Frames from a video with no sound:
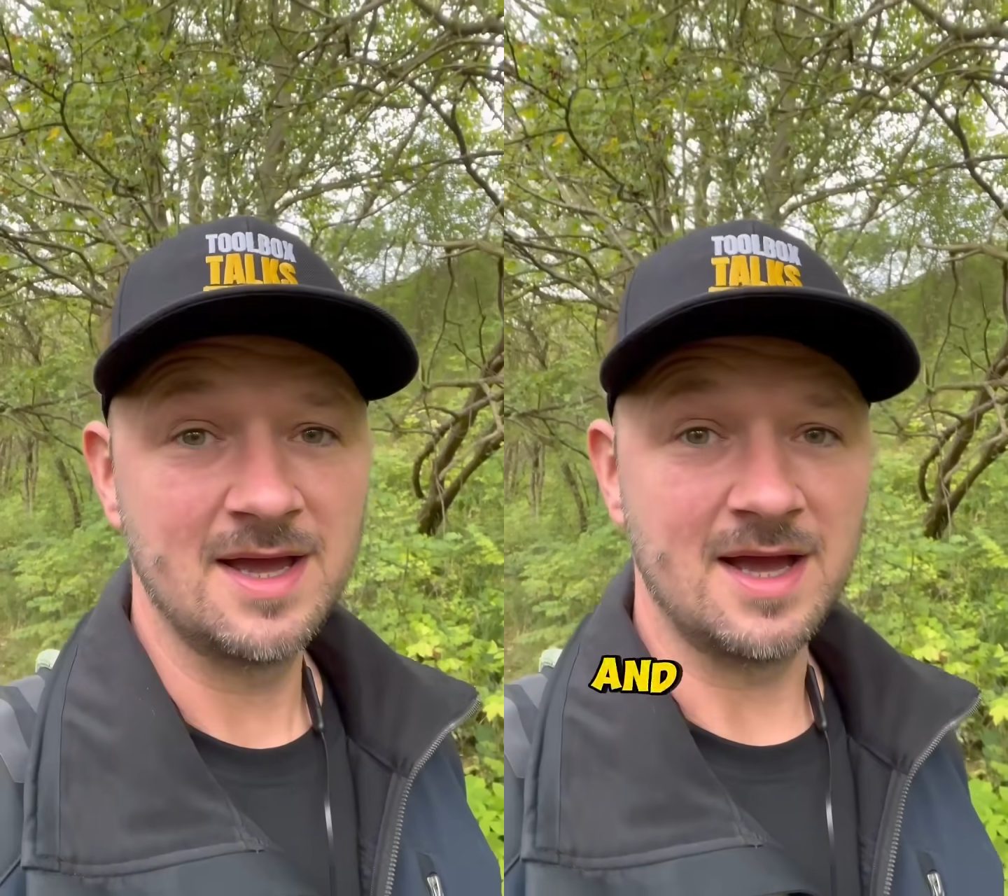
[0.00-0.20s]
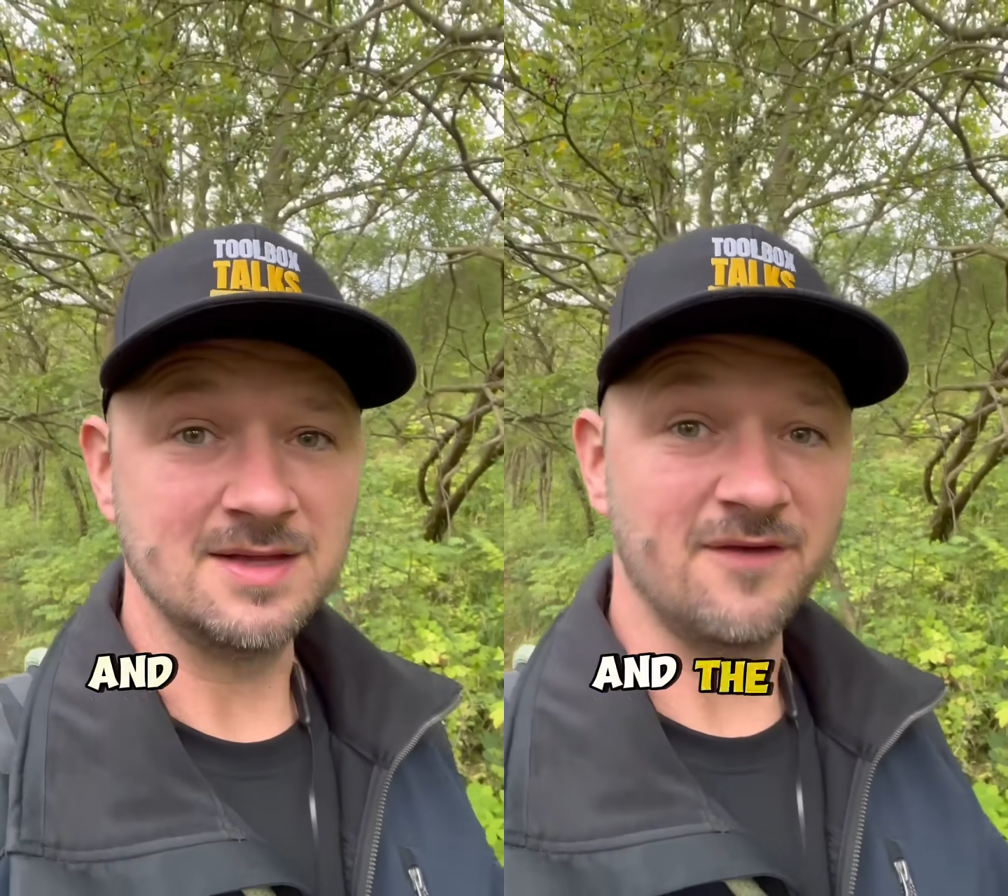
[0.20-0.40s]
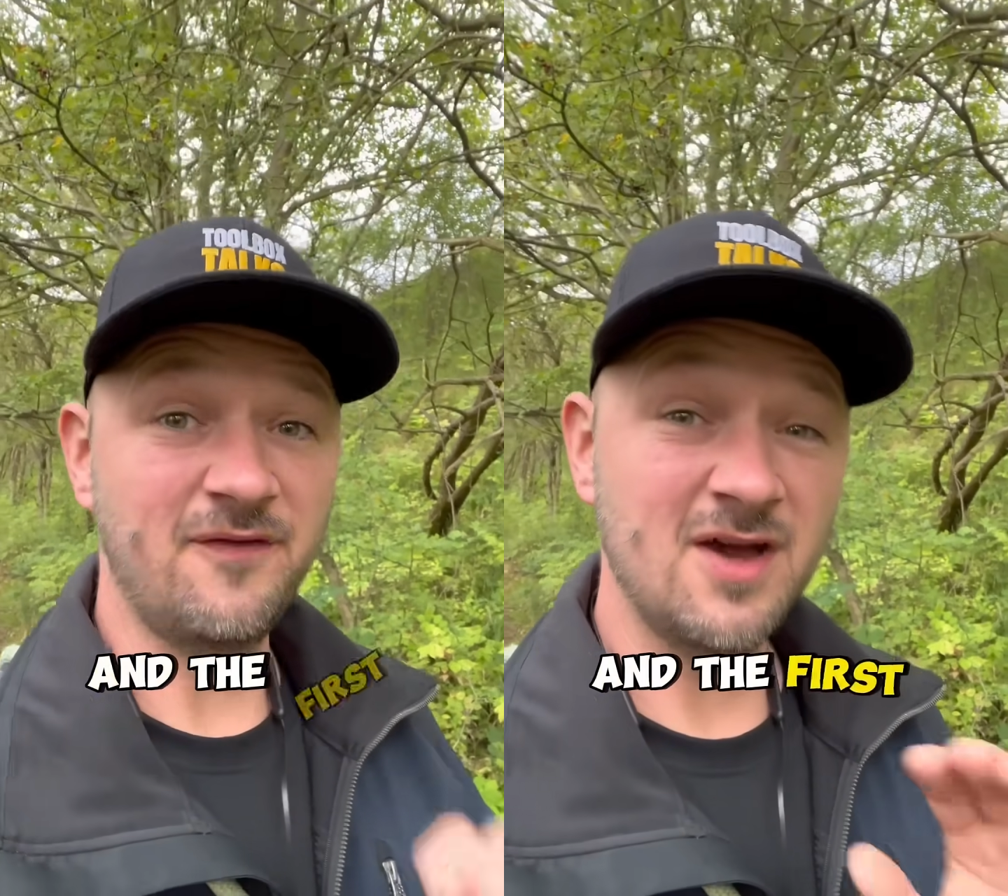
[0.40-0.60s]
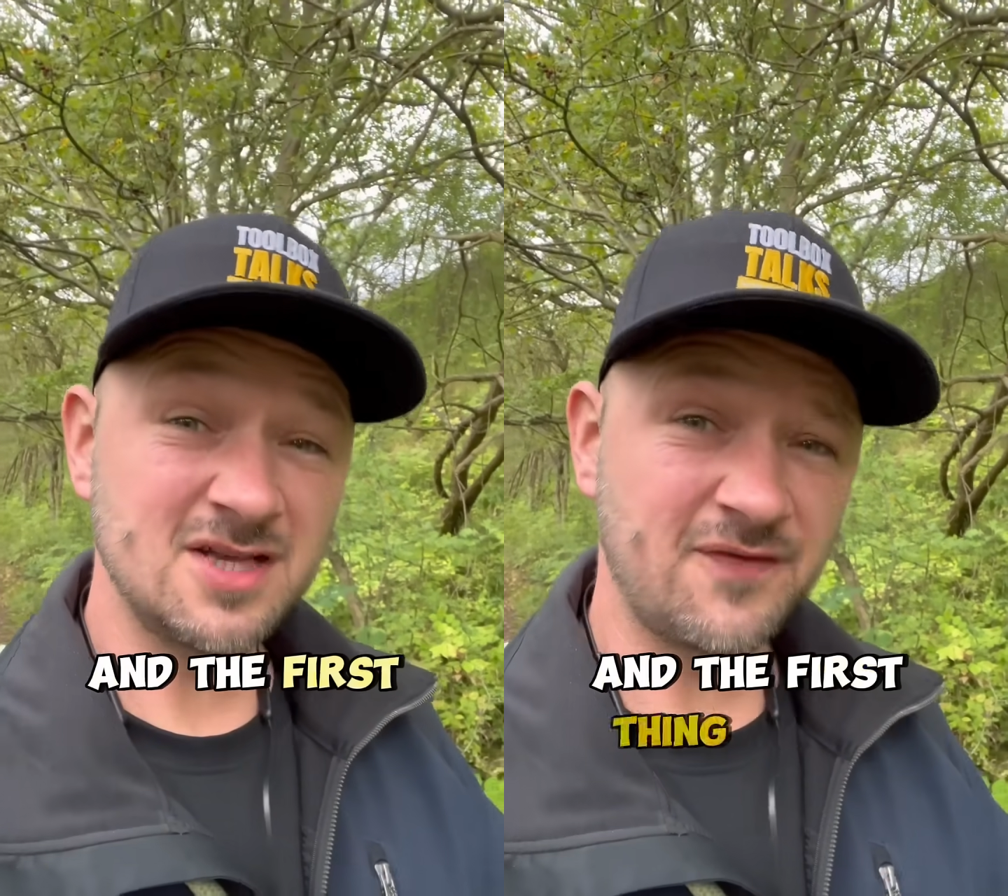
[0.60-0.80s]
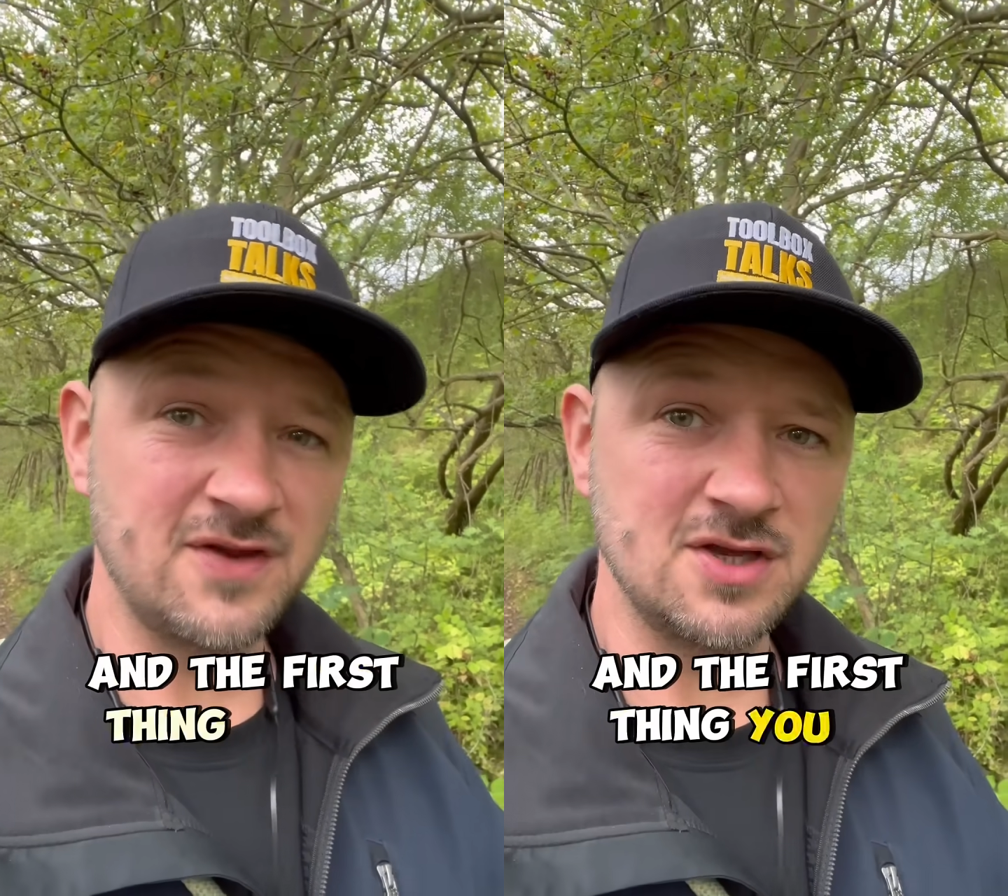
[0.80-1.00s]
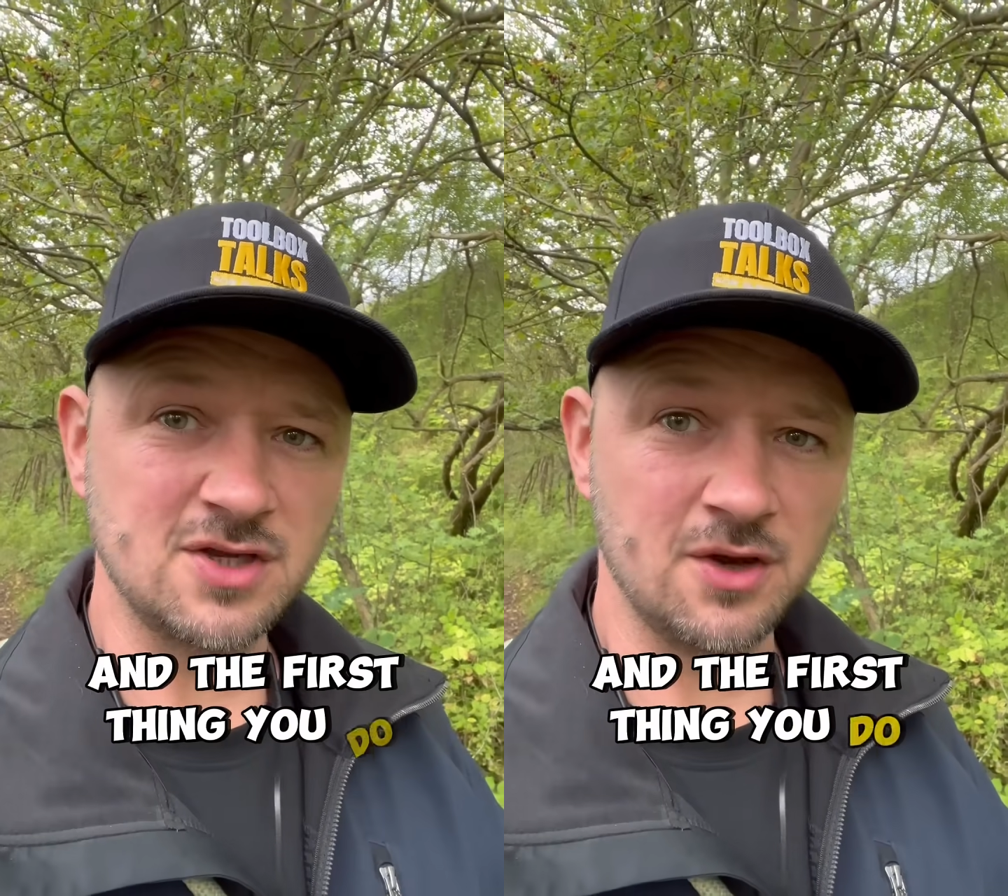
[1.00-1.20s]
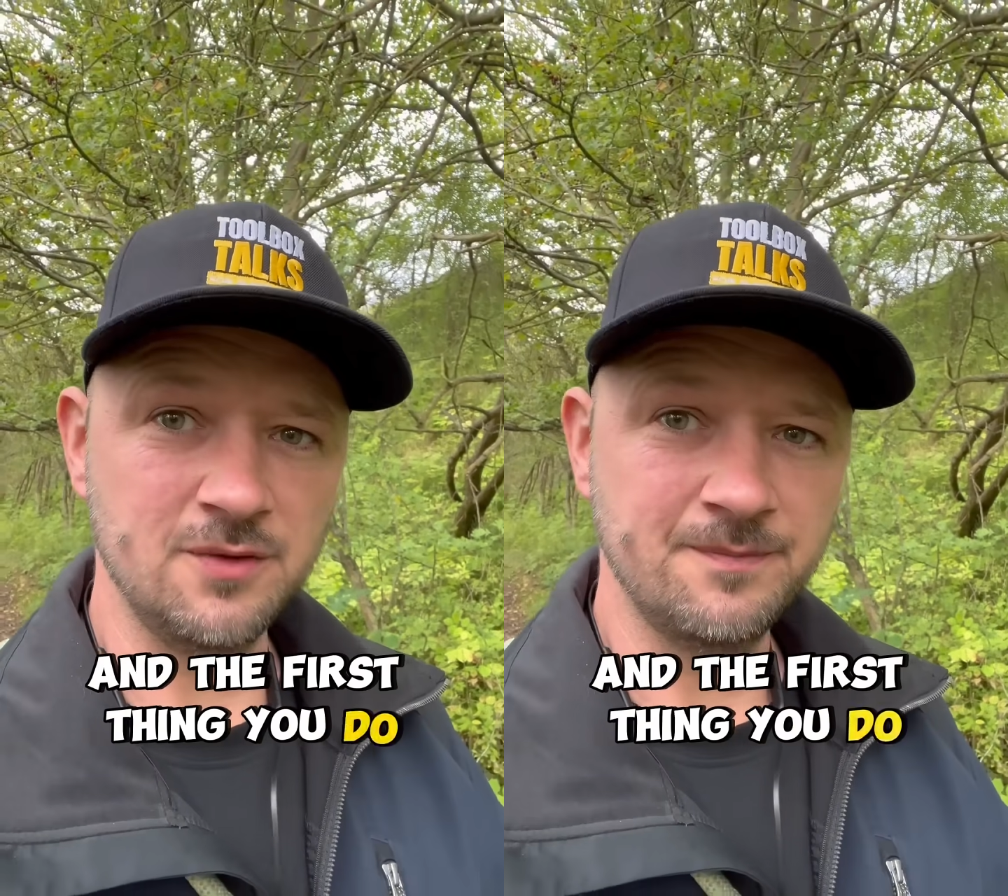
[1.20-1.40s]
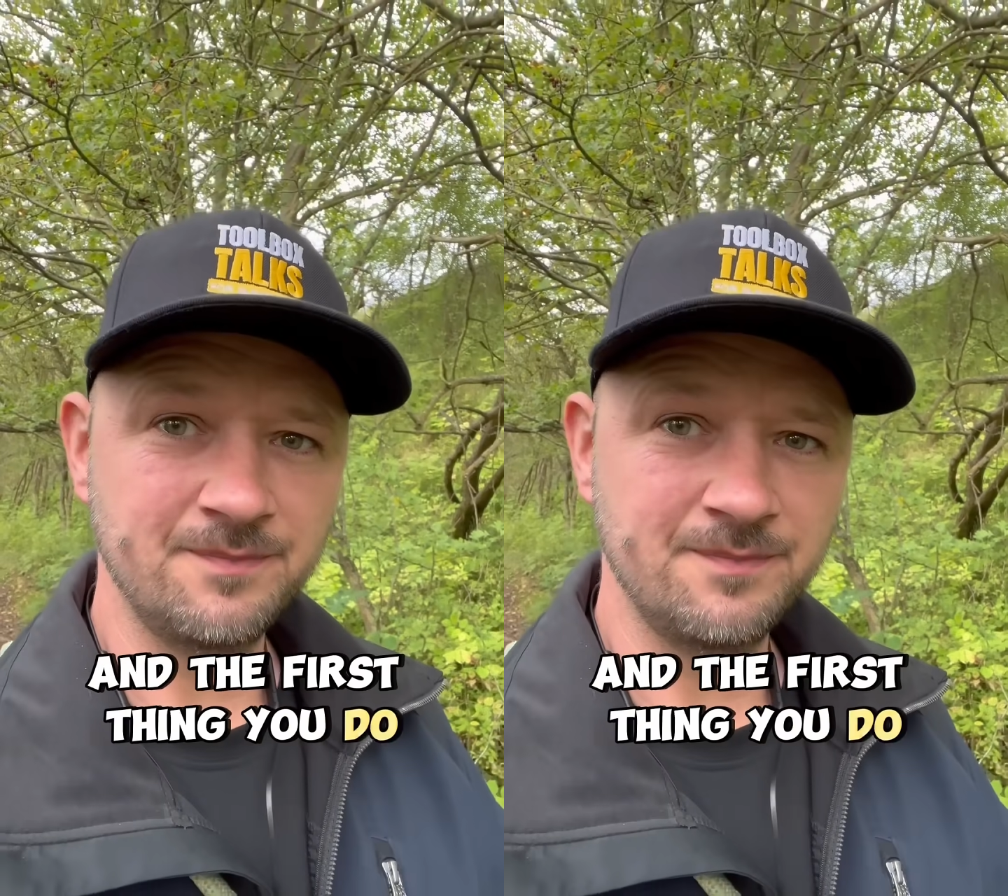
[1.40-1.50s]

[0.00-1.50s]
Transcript: and the first thing you do